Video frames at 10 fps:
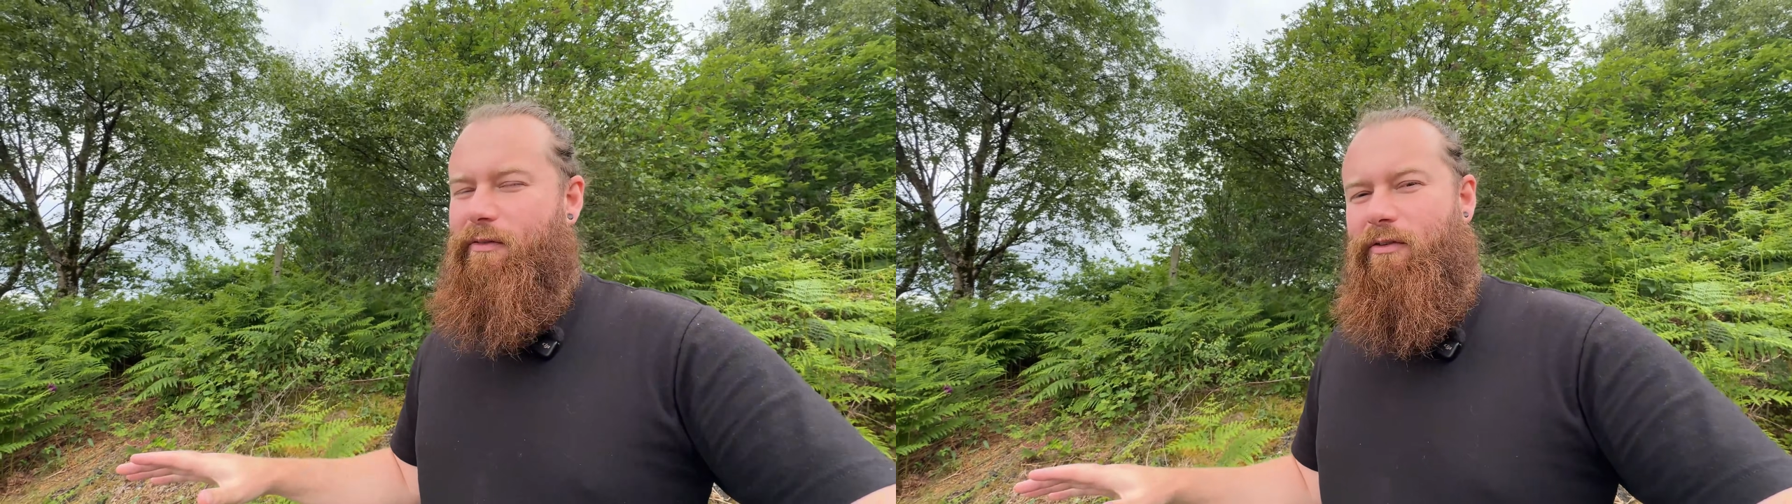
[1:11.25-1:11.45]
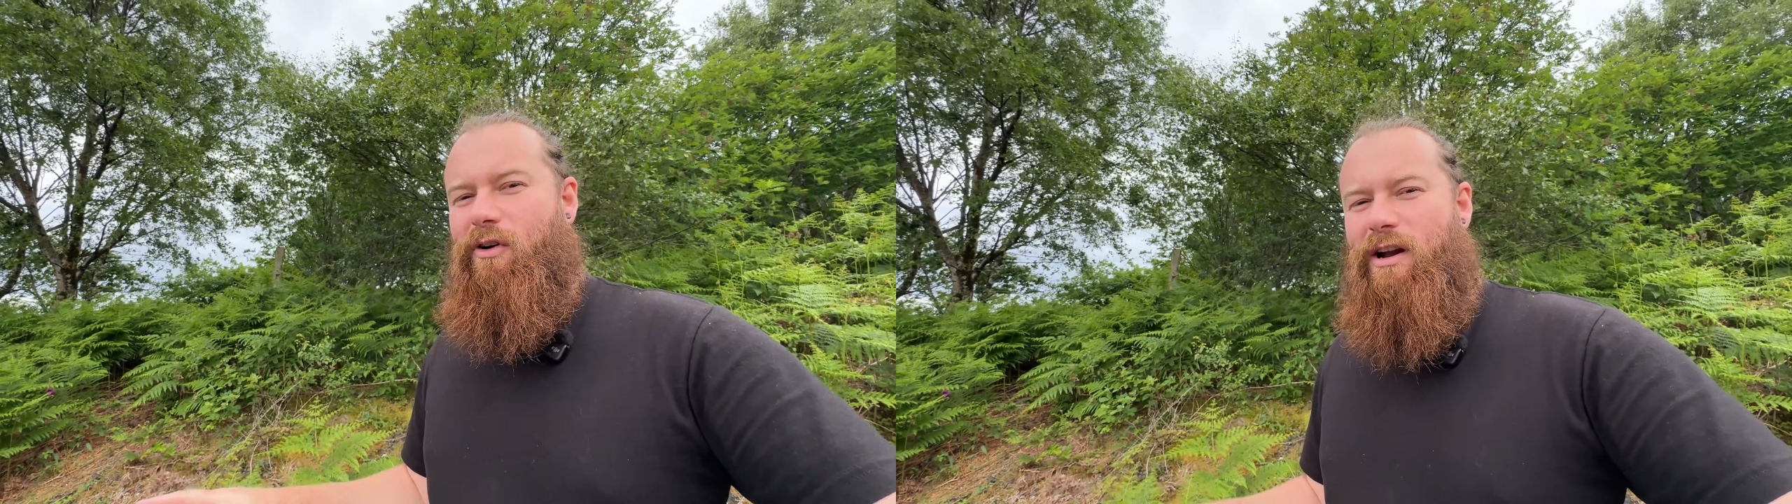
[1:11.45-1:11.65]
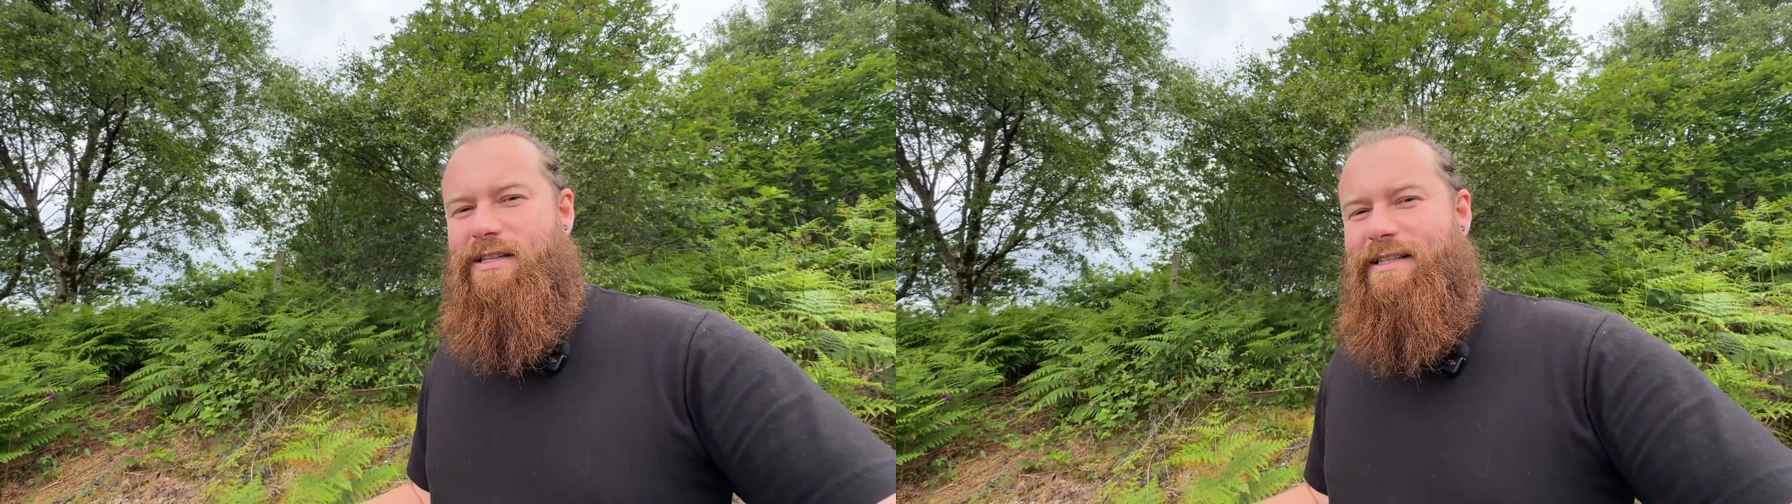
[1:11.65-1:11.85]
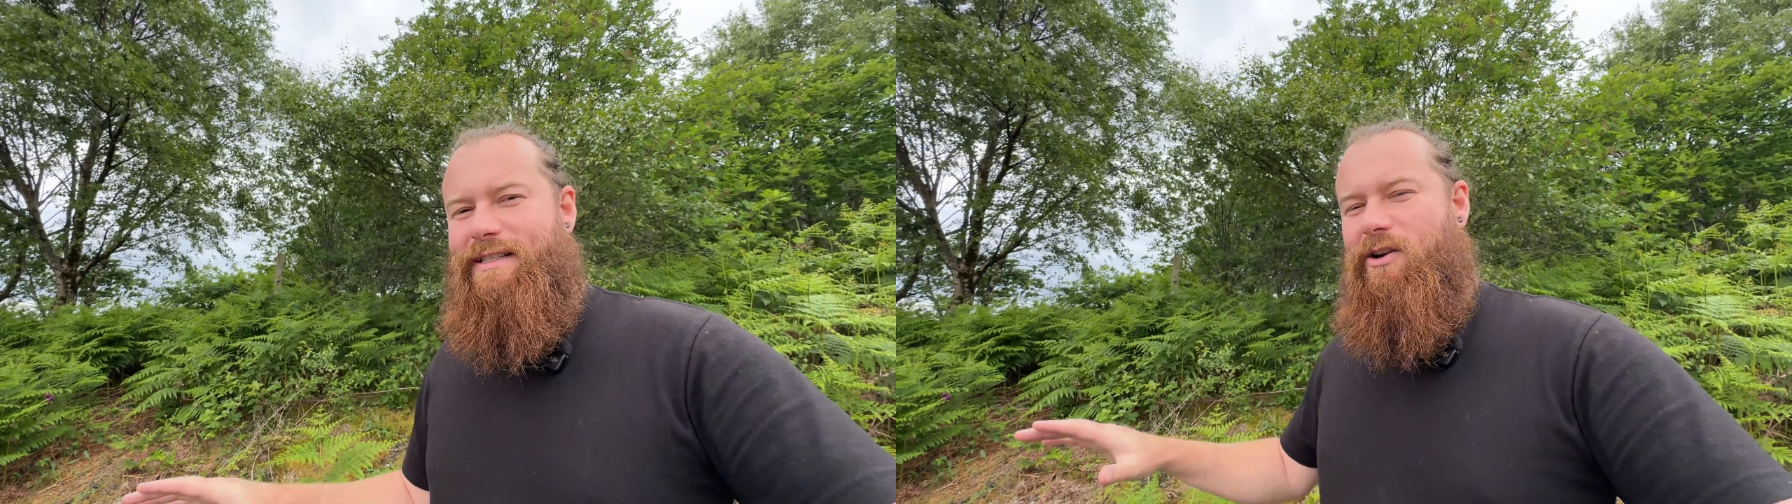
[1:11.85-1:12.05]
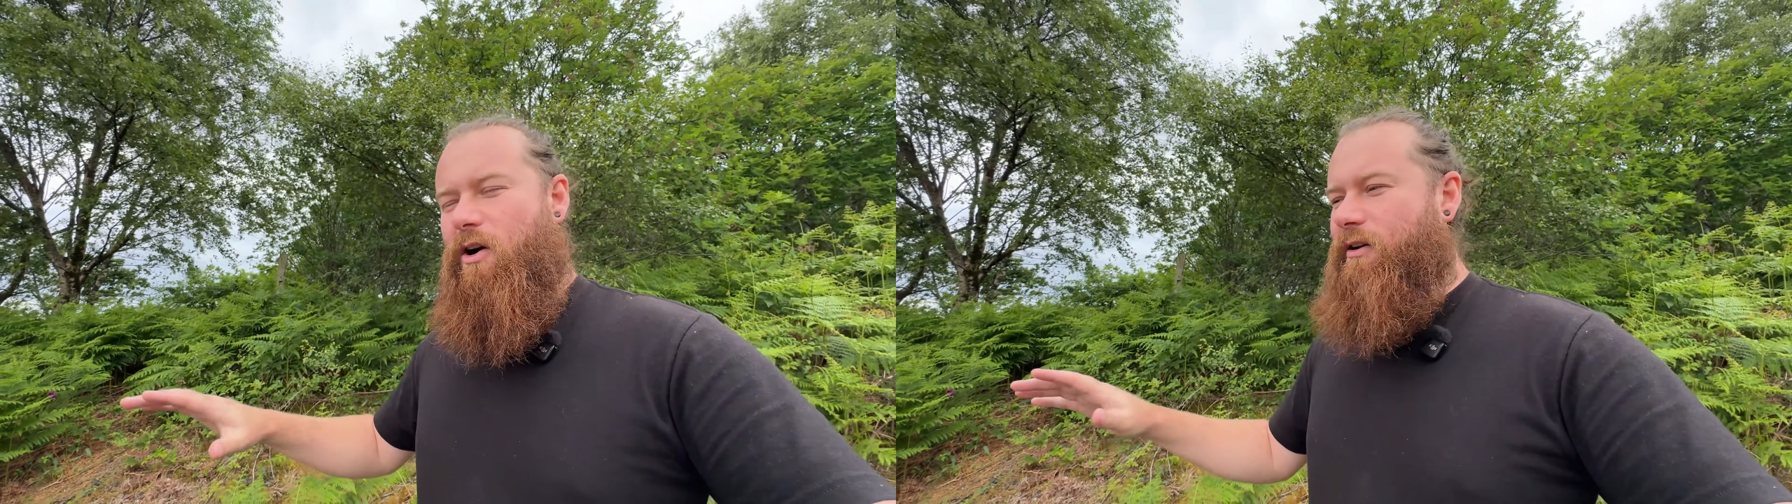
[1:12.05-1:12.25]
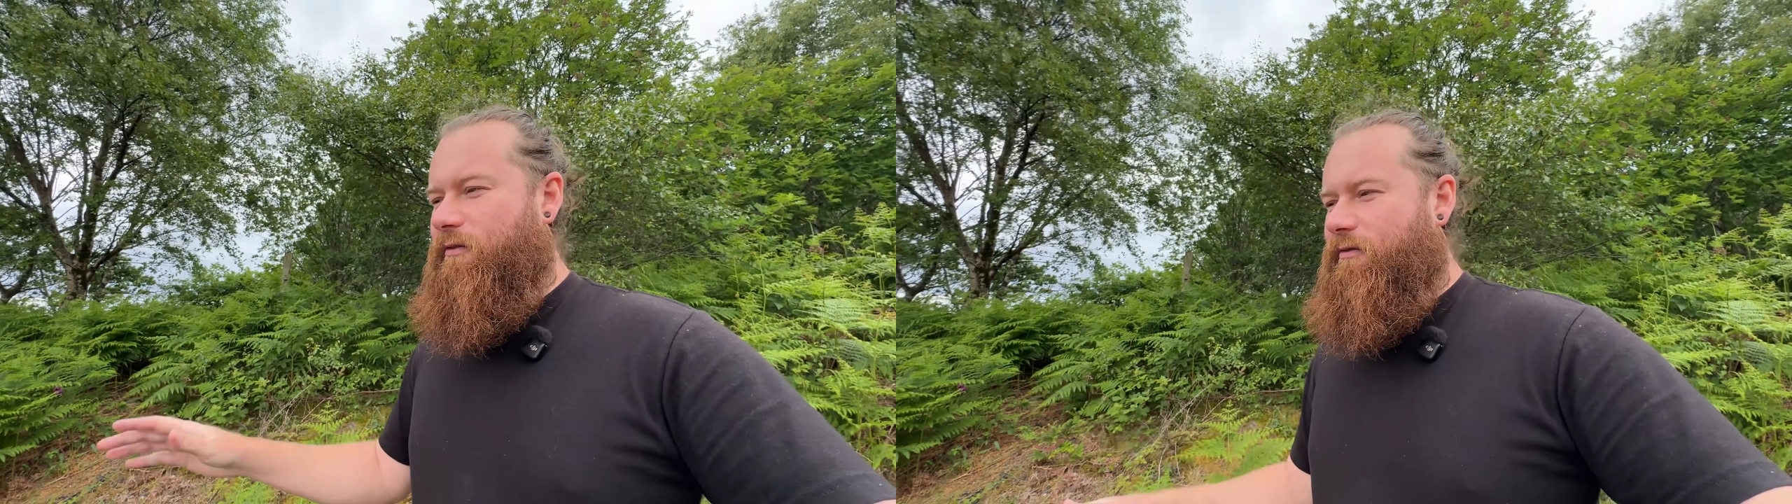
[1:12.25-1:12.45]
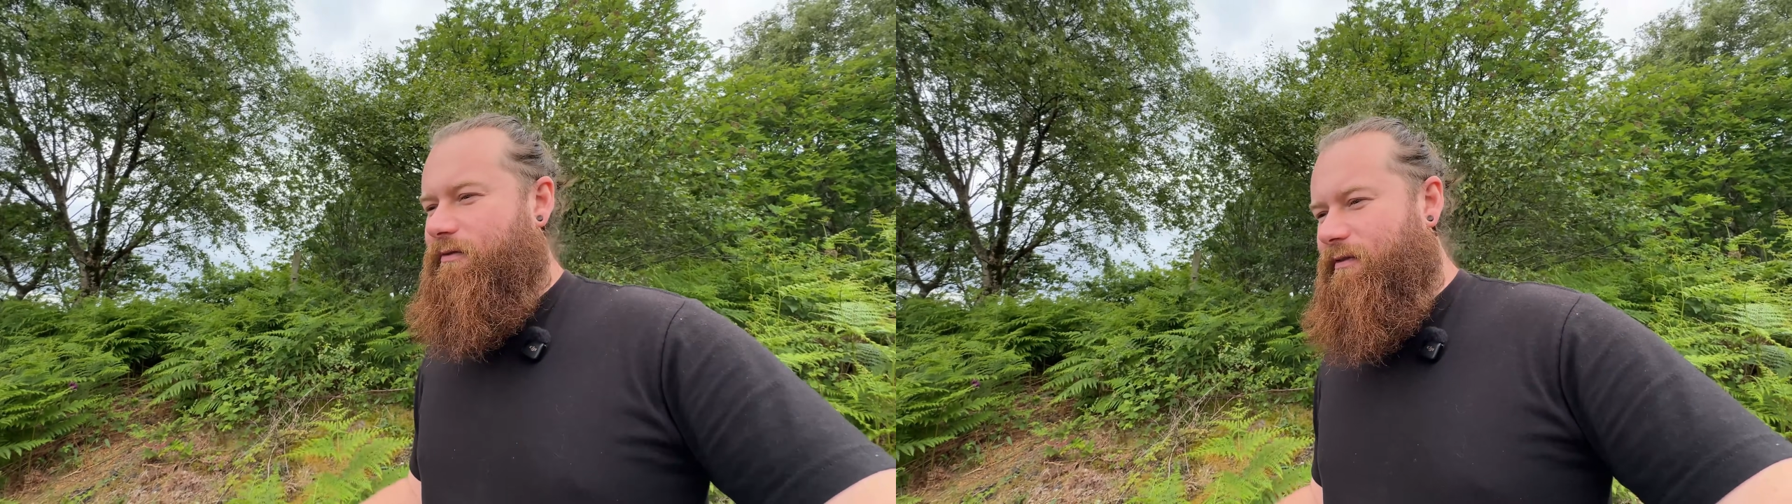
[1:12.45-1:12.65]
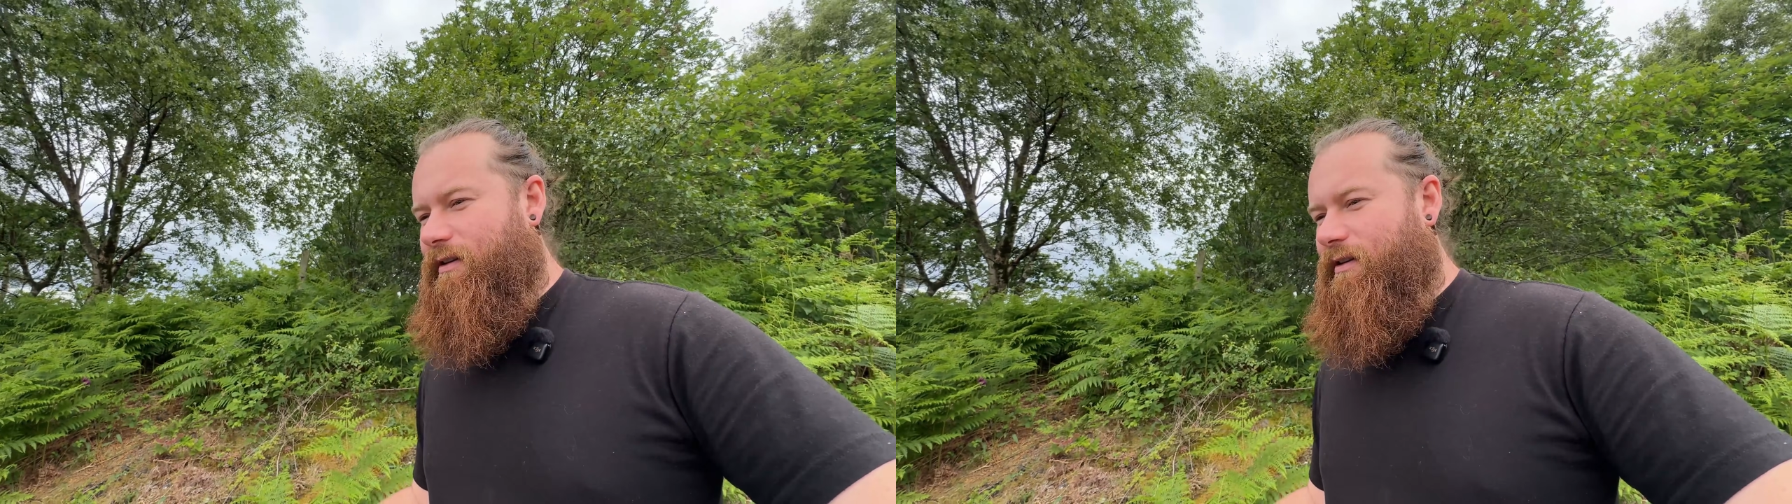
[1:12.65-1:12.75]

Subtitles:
for us is kind of